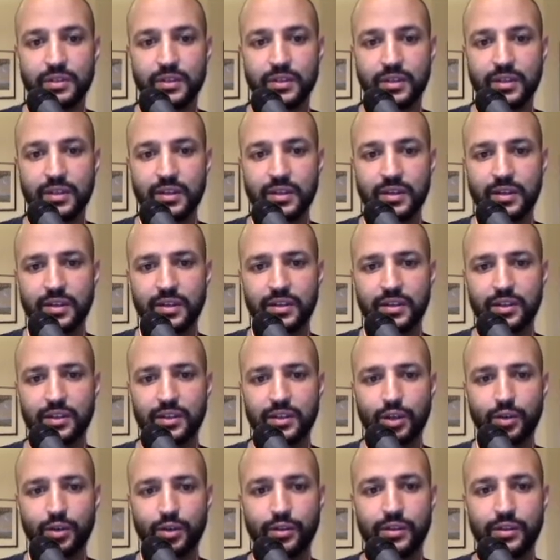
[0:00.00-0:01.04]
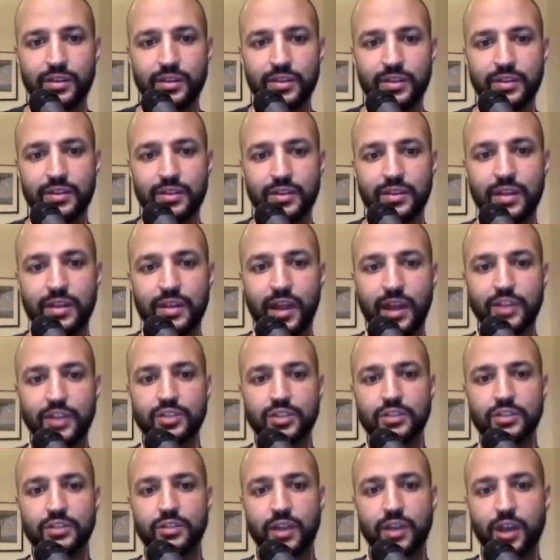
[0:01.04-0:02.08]
the you know the the
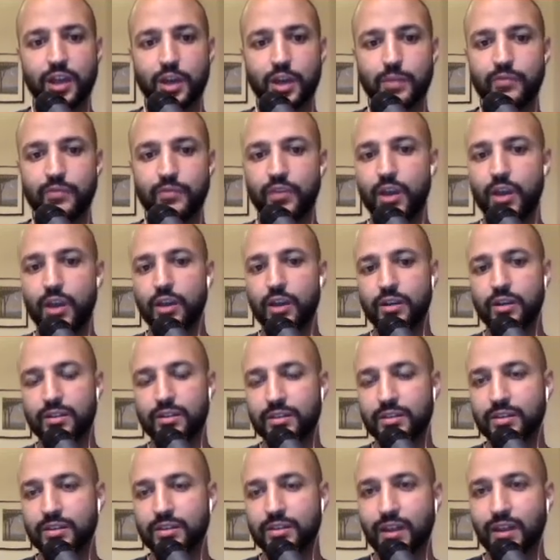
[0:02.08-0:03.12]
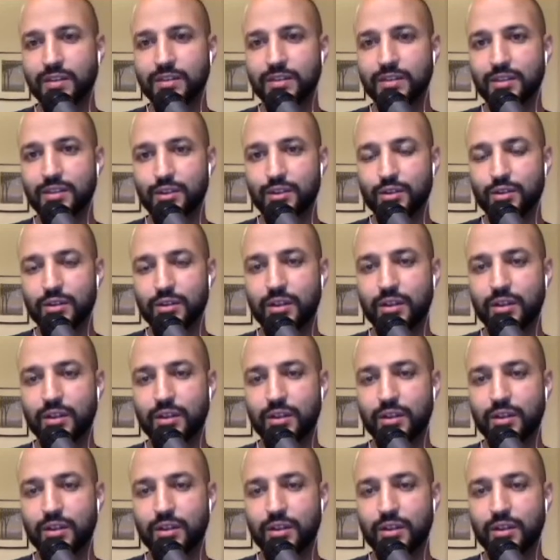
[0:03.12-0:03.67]
national arab fair in the 1930